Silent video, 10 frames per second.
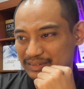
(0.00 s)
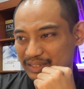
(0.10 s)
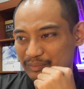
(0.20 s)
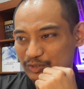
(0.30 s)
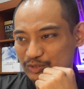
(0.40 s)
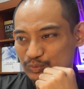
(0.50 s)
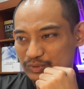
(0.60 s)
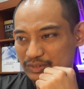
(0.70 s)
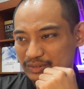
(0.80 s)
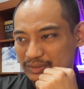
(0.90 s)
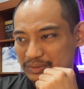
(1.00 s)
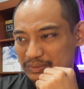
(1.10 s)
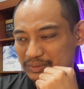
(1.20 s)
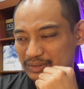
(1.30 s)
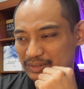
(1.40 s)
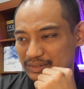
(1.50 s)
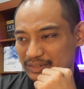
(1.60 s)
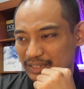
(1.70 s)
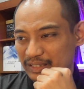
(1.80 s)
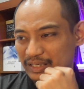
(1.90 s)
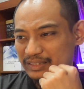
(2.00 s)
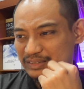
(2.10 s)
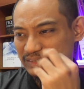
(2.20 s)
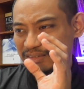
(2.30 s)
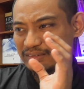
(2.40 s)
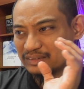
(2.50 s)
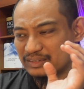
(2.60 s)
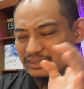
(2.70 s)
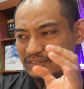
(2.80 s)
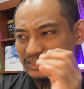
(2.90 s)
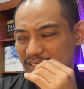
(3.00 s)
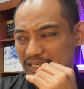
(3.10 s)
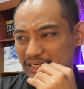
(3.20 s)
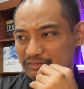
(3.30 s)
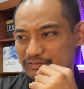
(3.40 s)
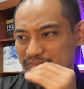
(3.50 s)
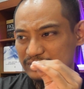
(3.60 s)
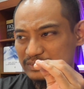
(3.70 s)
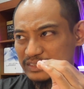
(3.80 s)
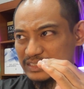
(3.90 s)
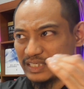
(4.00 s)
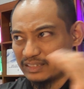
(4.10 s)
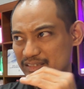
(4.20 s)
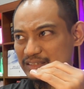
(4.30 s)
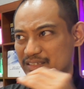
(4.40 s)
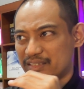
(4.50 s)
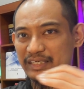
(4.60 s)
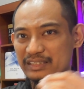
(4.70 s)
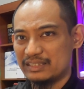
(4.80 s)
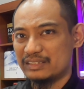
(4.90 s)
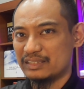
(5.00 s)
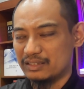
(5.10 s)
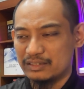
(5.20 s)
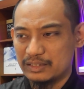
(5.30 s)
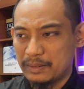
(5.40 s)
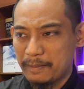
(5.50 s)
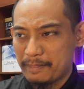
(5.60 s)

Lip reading: I'm not sure. I think Christians have set this criteria, right?